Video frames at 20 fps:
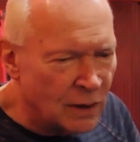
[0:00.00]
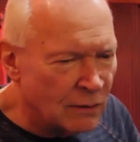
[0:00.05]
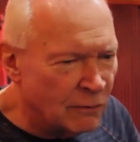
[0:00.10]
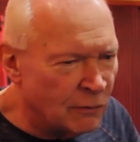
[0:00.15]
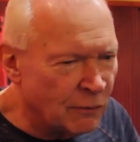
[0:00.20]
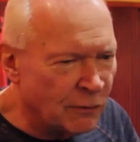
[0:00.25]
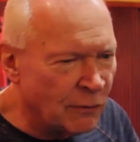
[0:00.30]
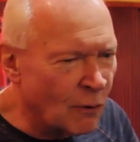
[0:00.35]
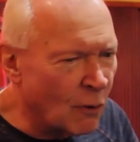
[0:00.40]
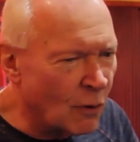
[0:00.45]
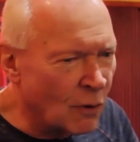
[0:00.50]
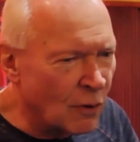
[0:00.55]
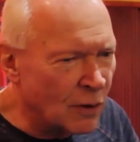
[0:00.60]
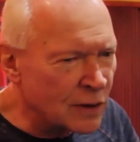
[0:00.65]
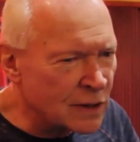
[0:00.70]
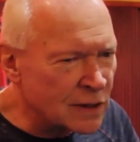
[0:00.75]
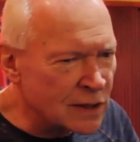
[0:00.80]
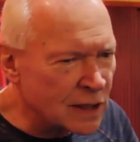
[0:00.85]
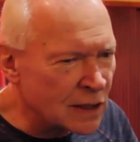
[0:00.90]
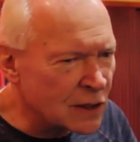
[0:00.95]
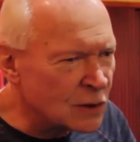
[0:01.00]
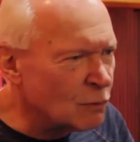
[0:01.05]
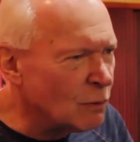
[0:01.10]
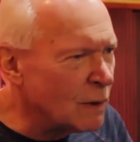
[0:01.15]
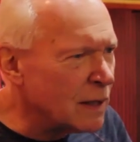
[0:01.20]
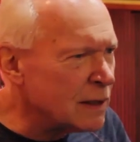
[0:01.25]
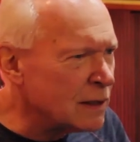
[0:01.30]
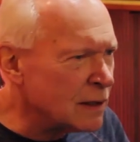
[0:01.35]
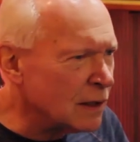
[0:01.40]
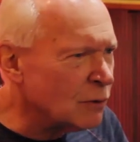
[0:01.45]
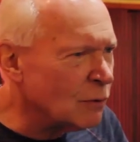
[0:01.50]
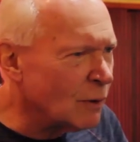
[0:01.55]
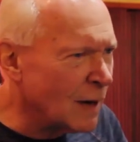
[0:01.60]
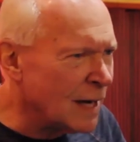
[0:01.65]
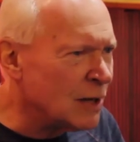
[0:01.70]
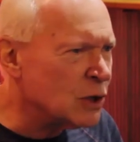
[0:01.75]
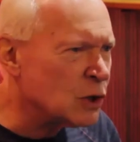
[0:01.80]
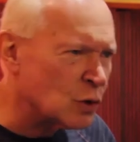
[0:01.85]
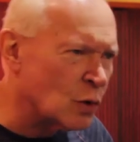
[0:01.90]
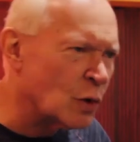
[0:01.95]
four to six weeks into
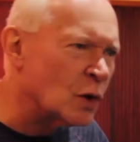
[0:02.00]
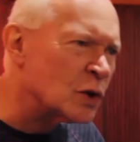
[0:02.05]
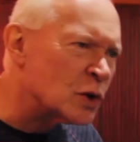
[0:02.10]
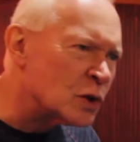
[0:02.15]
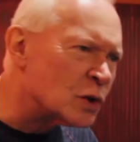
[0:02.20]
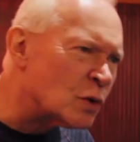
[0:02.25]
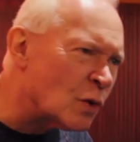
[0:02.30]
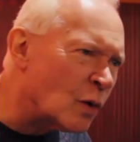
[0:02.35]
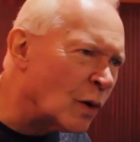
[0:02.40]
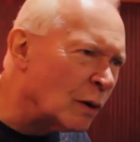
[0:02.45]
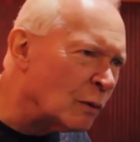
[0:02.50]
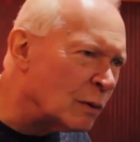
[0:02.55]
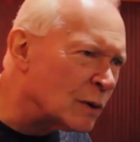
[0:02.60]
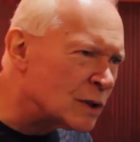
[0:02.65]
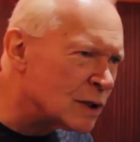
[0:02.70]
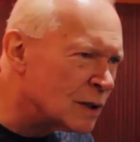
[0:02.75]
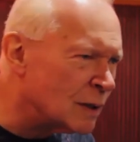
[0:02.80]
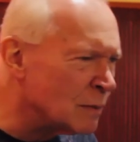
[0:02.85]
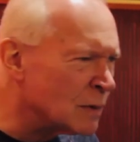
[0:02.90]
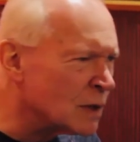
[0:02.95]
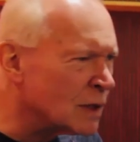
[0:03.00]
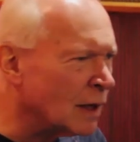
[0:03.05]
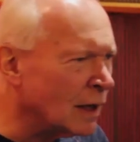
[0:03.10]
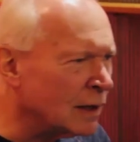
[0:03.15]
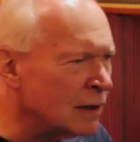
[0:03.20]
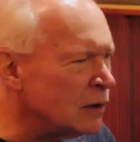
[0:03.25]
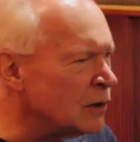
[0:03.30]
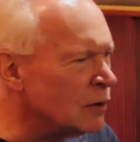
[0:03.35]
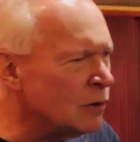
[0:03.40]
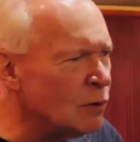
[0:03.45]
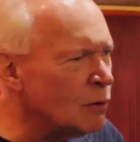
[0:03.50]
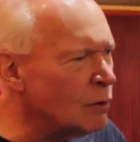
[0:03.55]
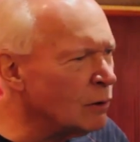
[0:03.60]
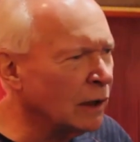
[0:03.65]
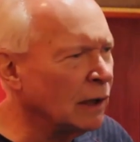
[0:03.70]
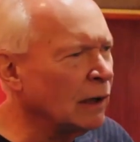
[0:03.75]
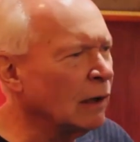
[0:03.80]
a short story, which seems unduly